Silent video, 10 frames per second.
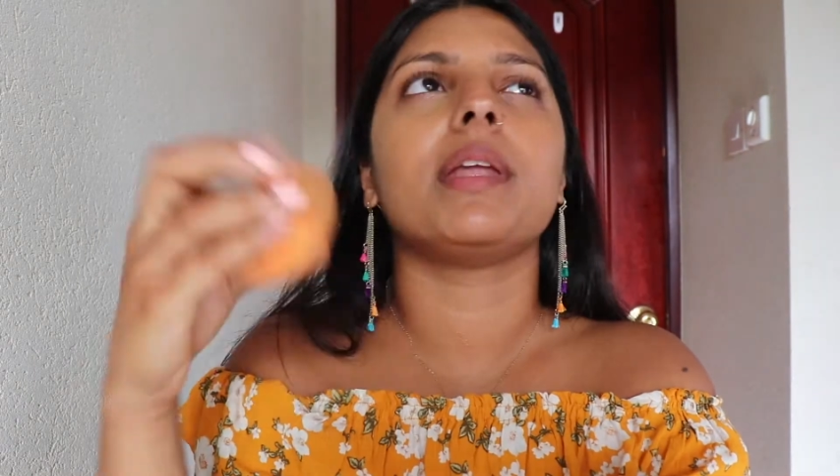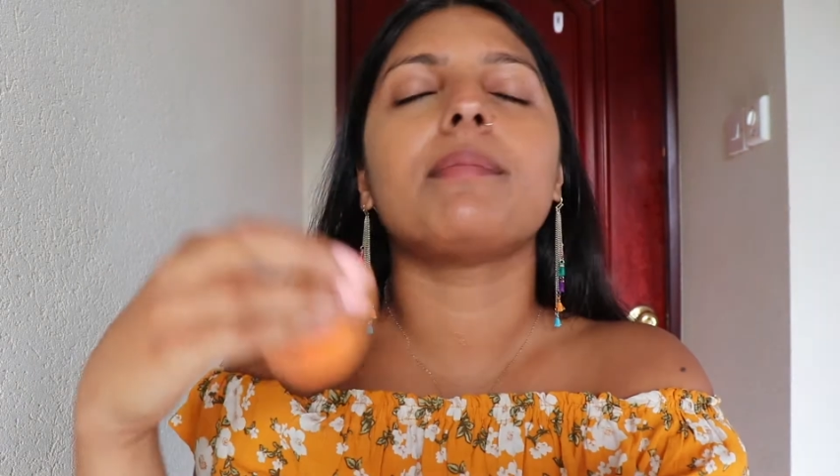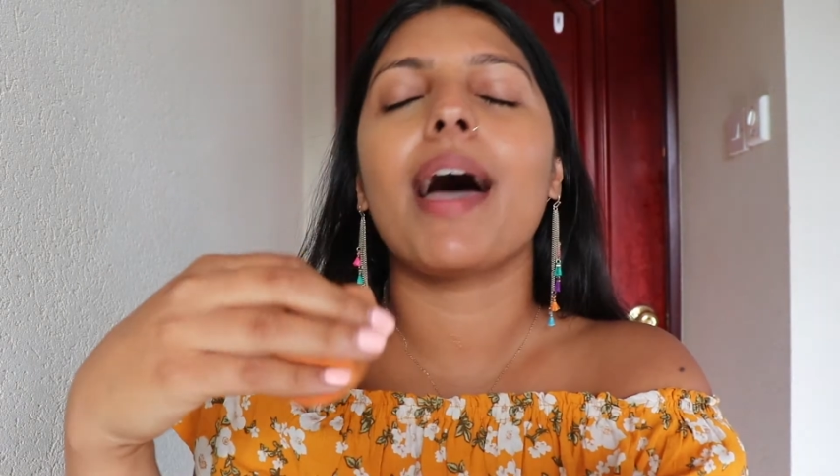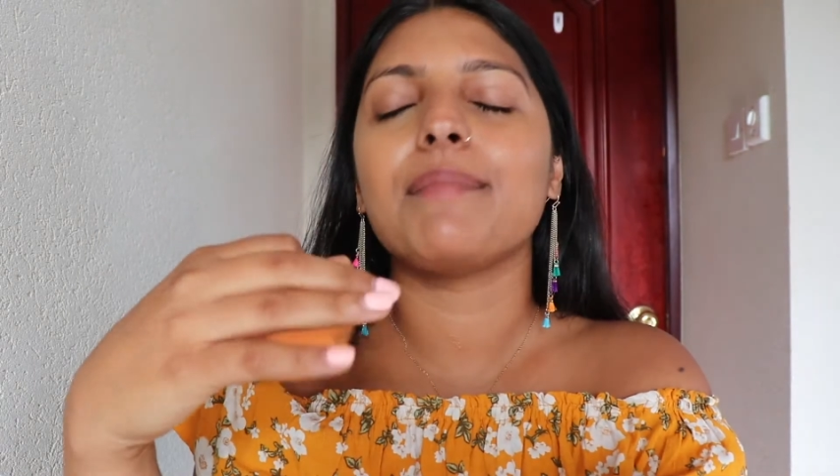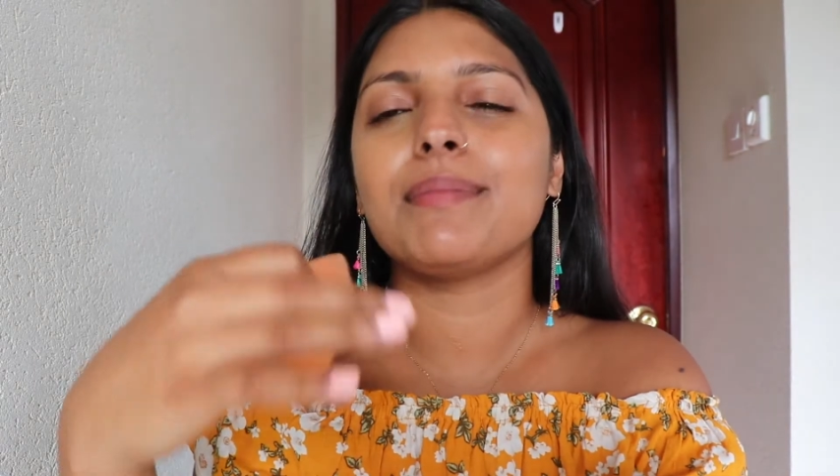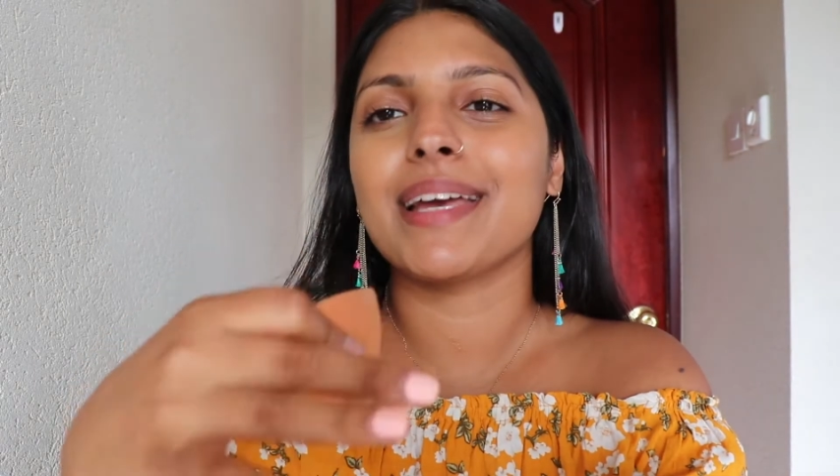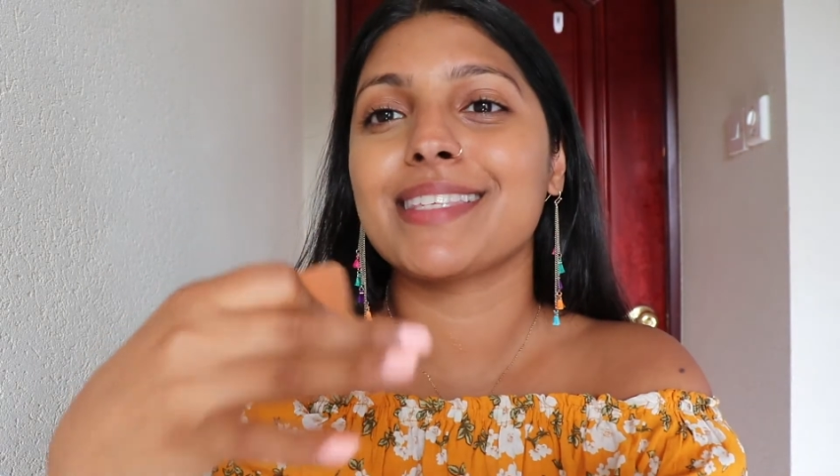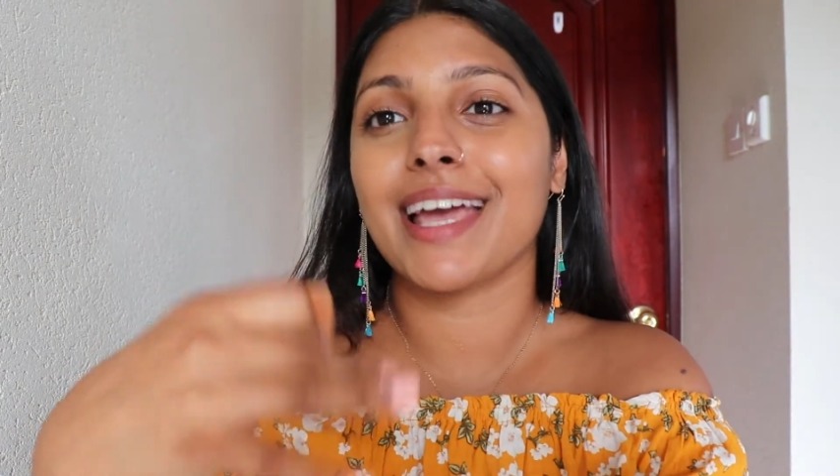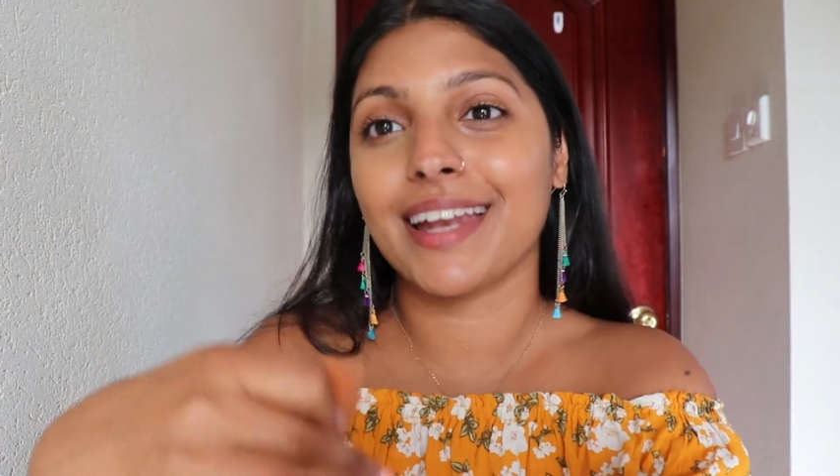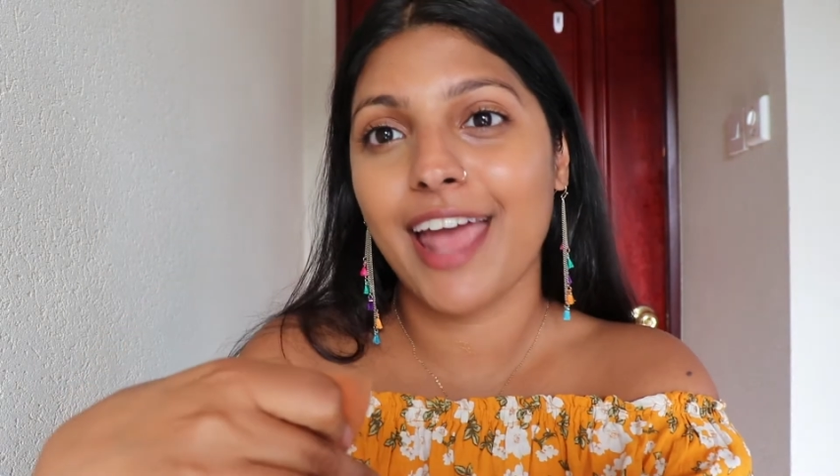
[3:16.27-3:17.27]
And I'm in my
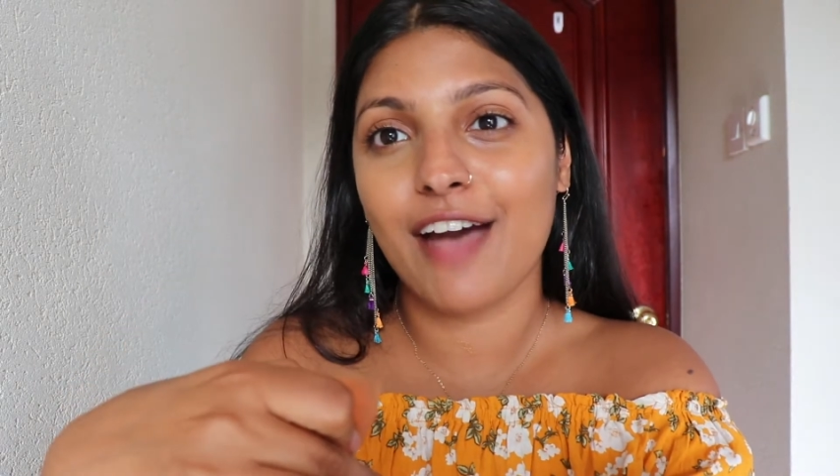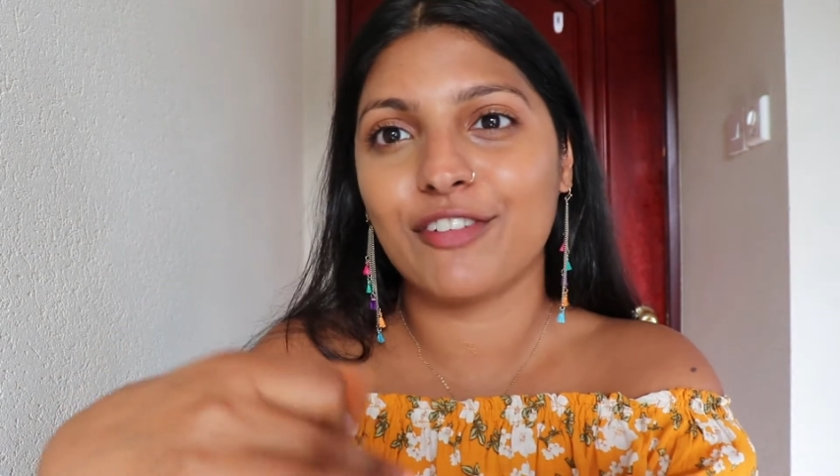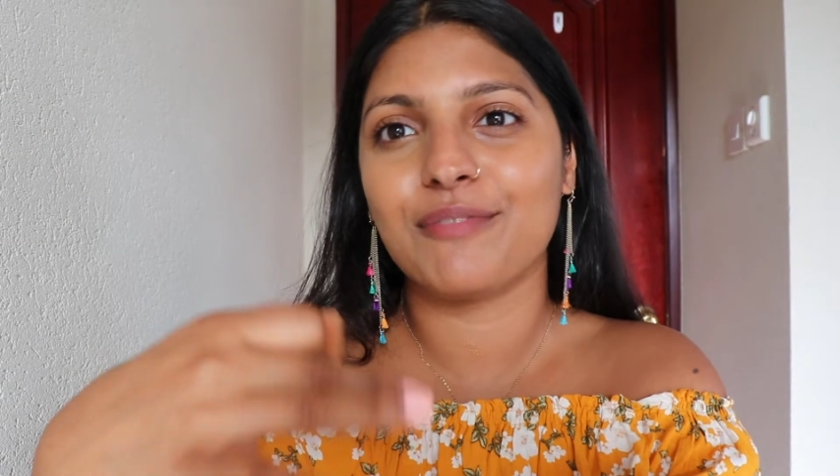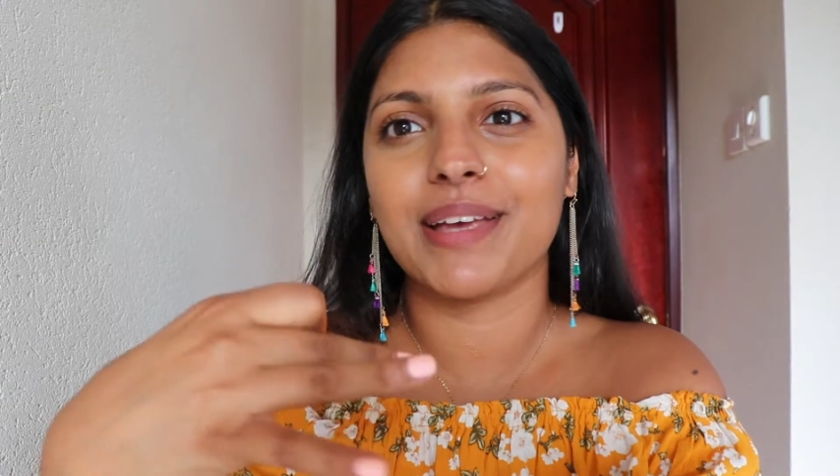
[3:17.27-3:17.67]
second half of